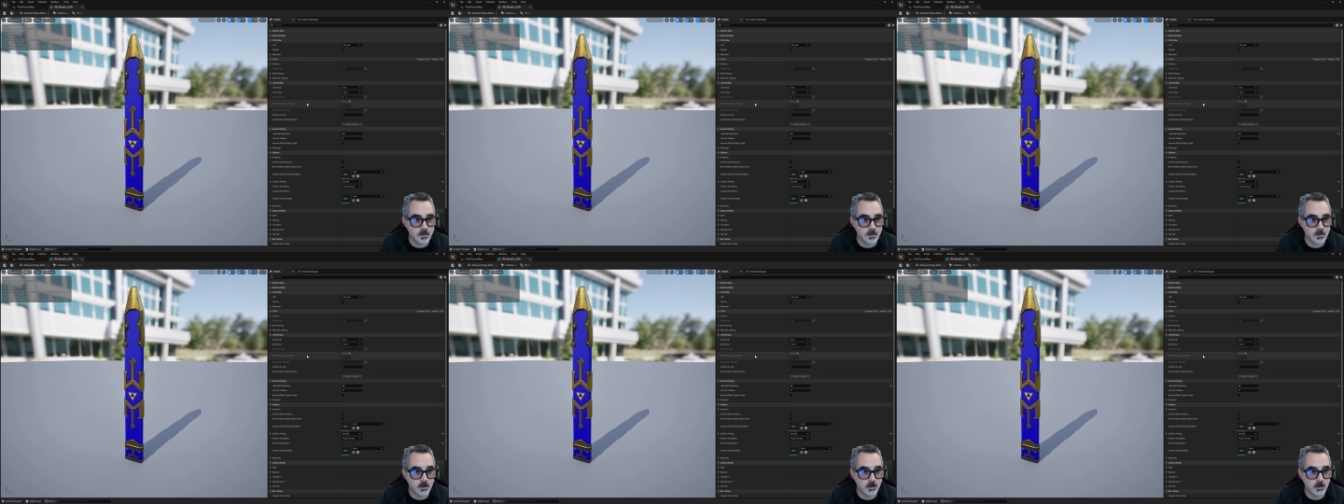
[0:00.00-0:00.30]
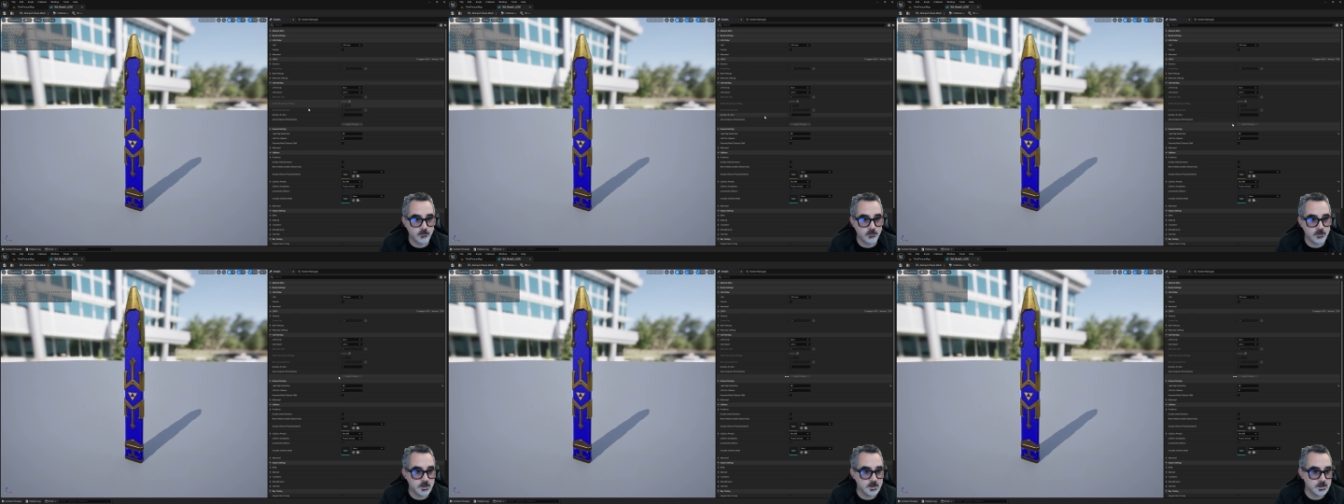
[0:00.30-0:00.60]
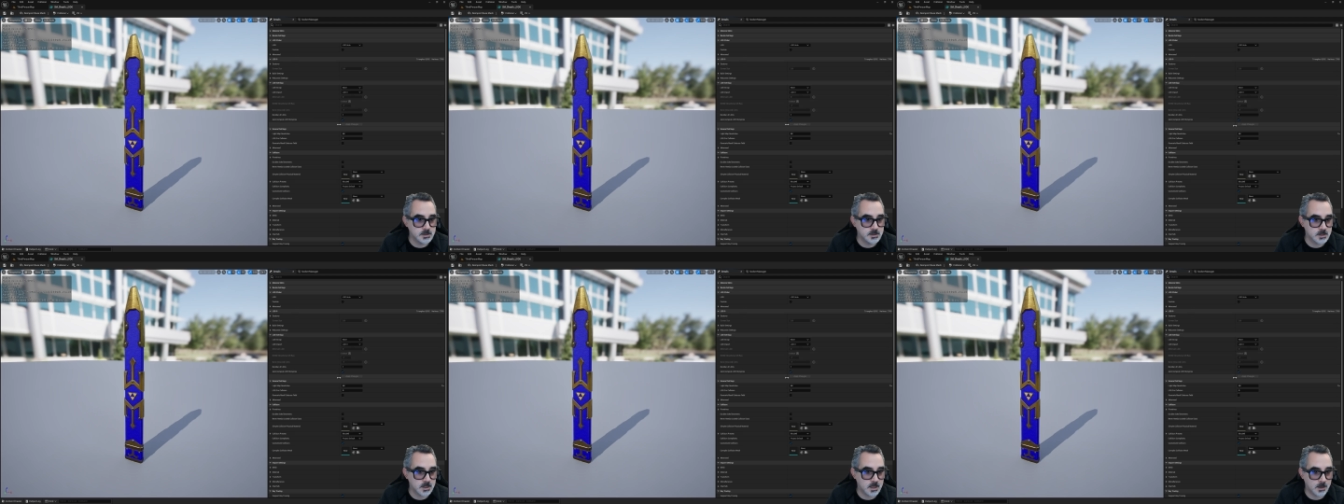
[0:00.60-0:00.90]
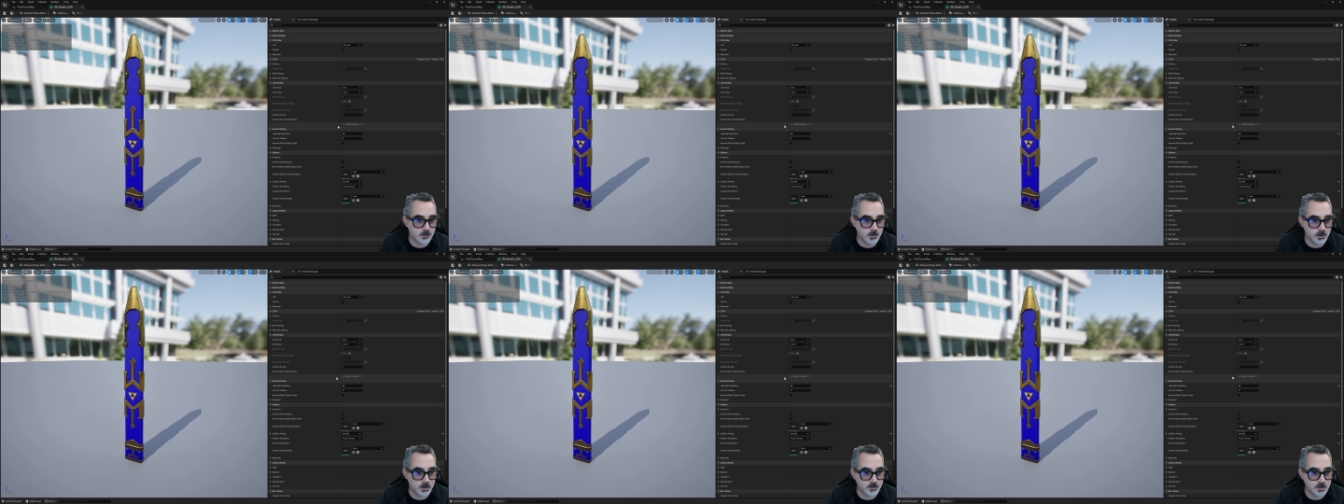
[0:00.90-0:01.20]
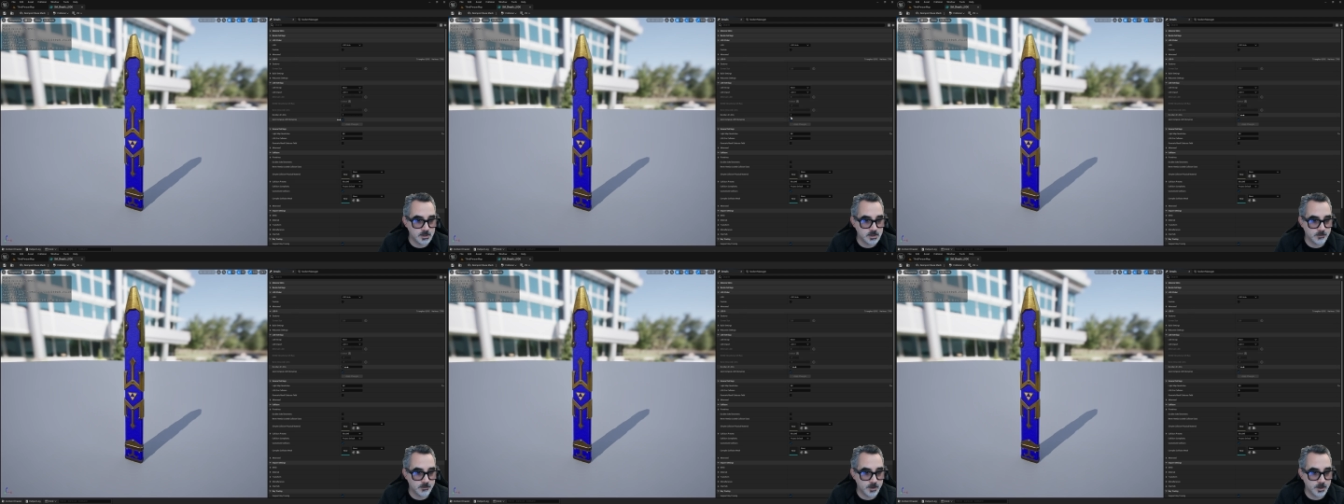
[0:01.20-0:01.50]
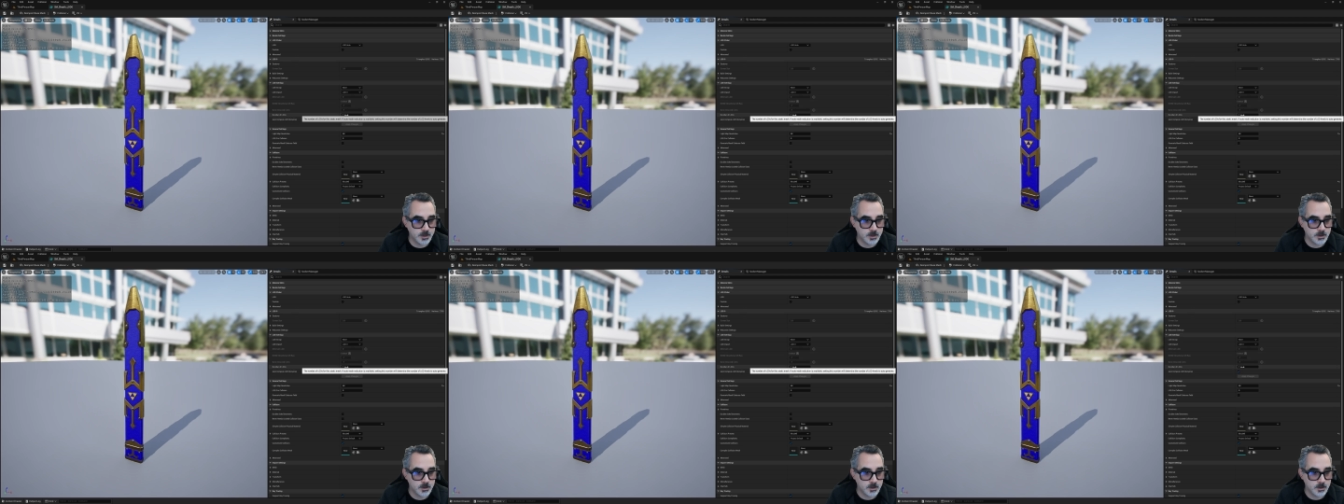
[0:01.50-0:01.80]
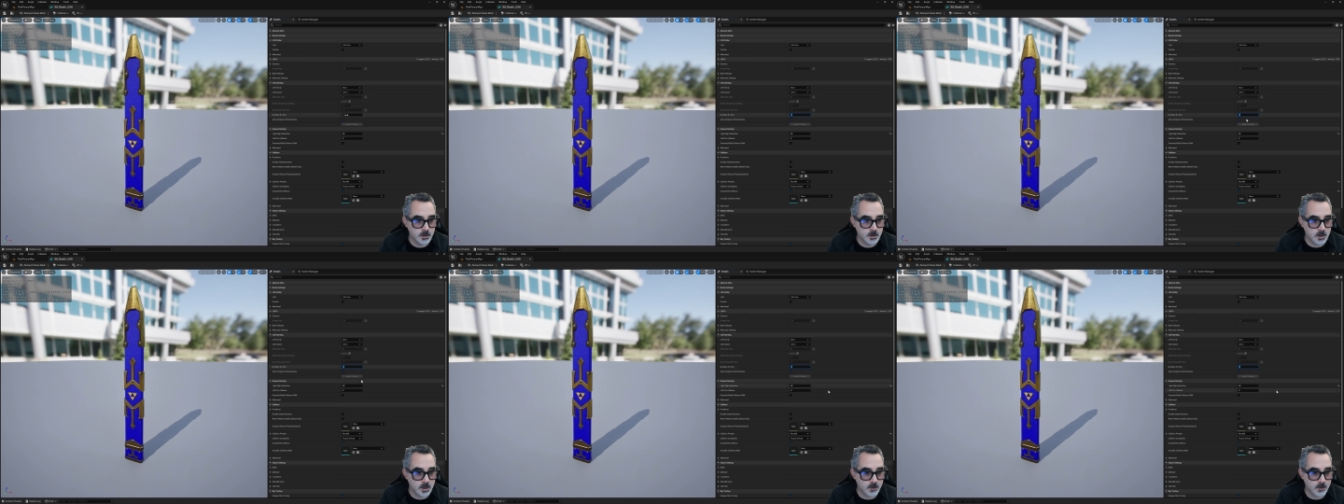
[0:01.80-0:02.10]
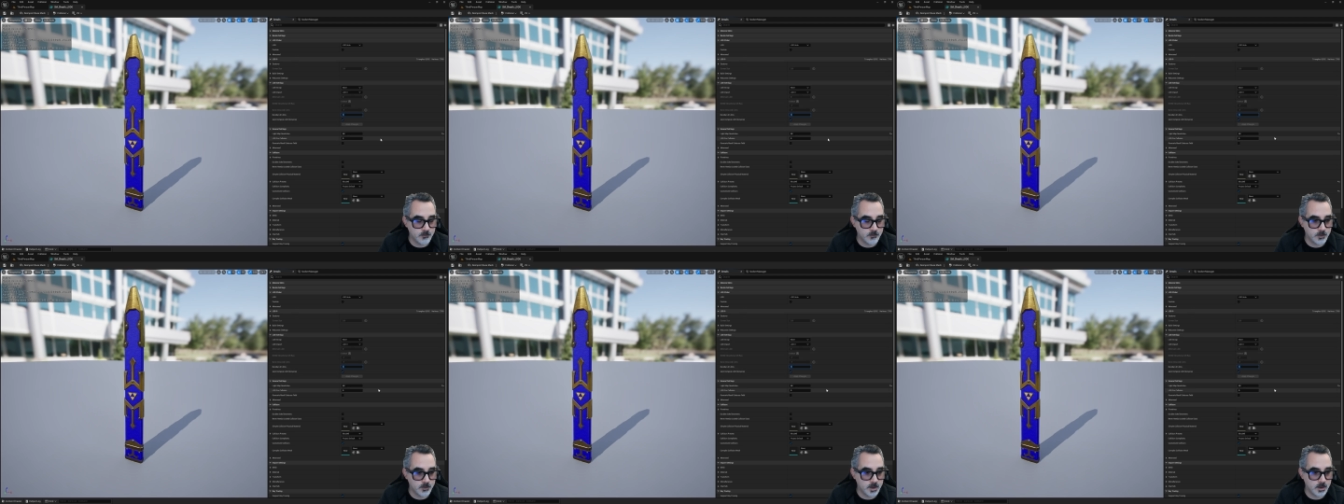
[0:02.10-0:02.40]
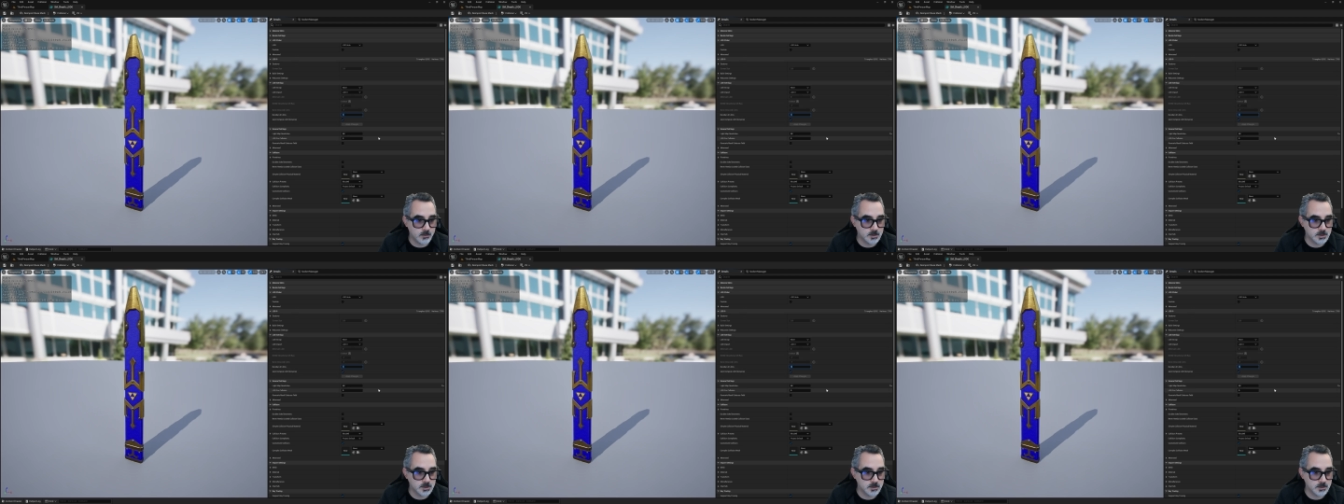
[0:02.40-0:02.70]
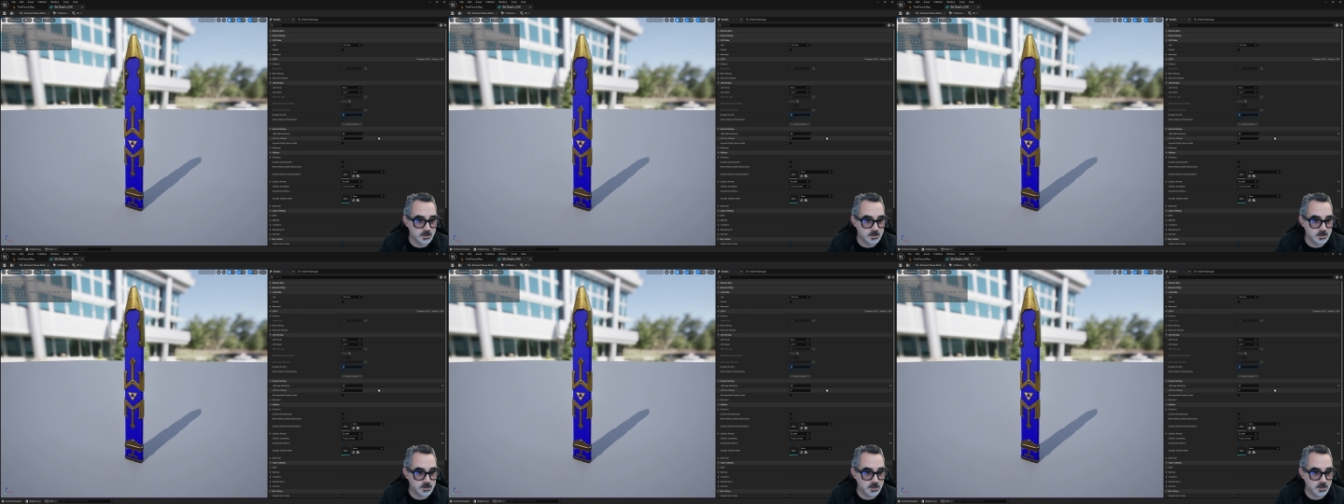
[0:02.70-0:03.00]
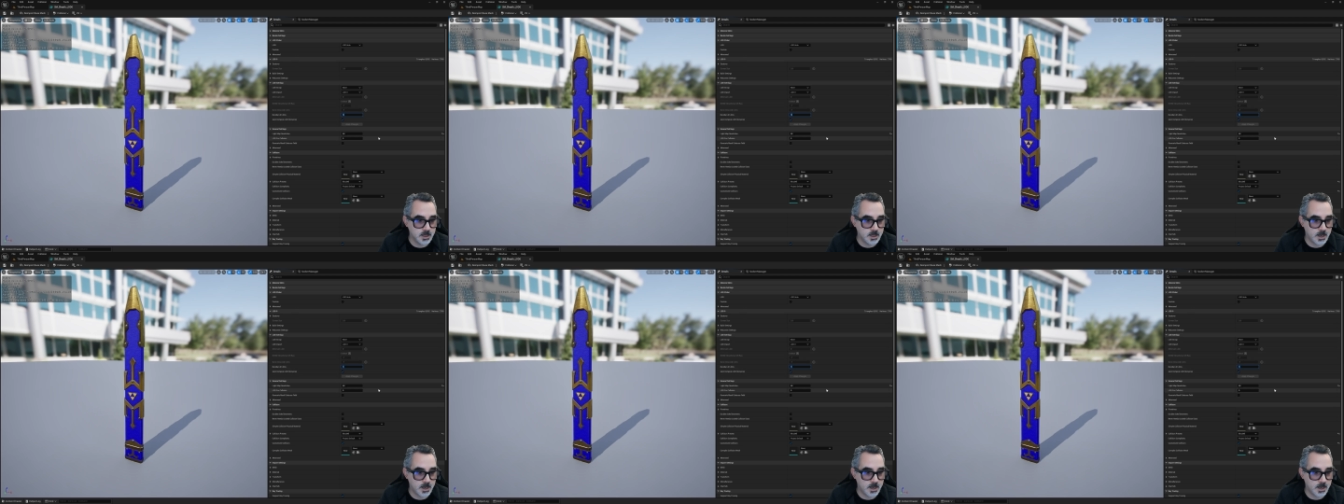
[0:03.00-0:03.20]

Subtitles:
of these I'm going to be generating. And for now, as you can see, I